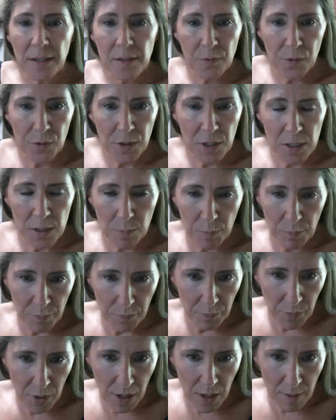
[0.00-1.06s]
for this
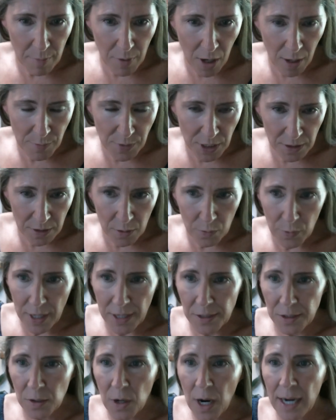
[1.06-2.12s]
object, the
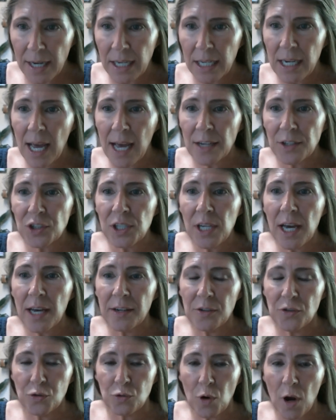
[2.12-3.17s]
racer, I can actually add
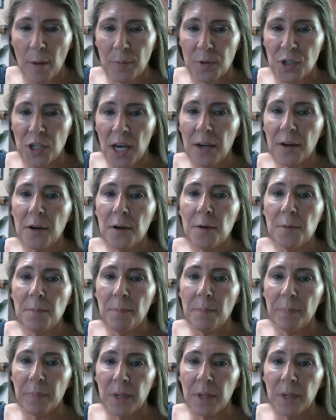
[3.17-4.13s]
a drop shadow.